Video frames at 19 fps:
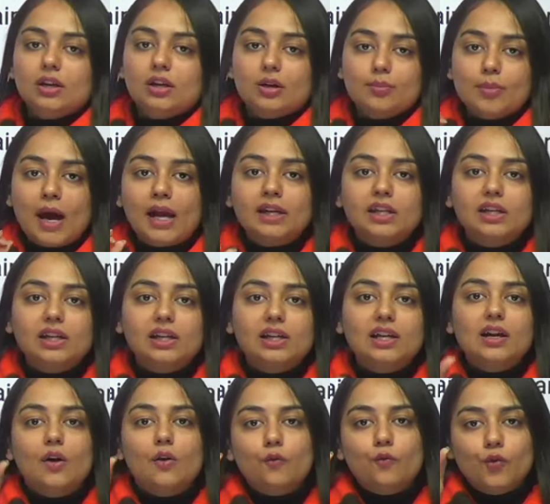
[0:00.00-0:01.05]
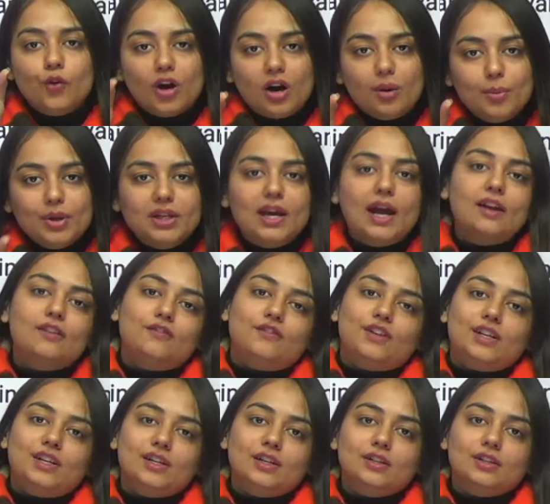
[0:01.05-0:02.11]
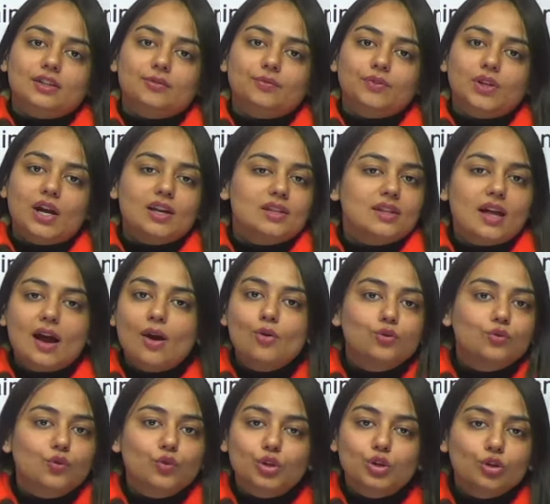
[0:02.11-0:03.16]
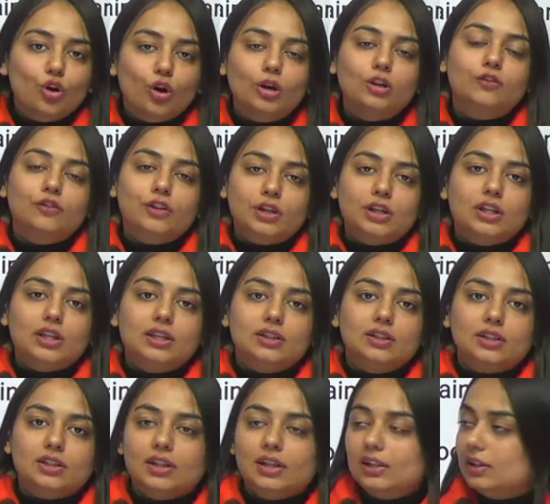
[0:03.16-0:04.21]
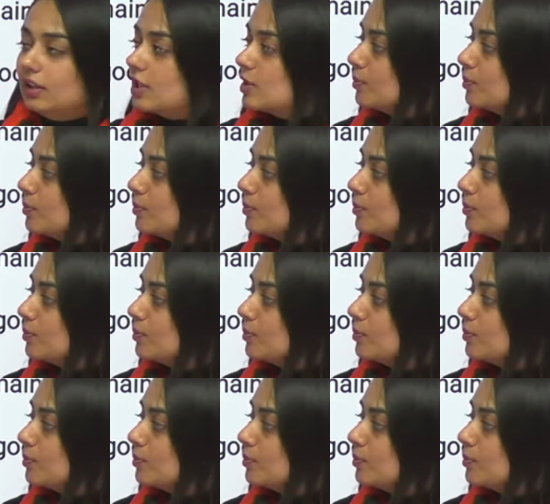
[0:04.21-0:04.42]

grammatically a verb can fit here. A noun would not fit here in this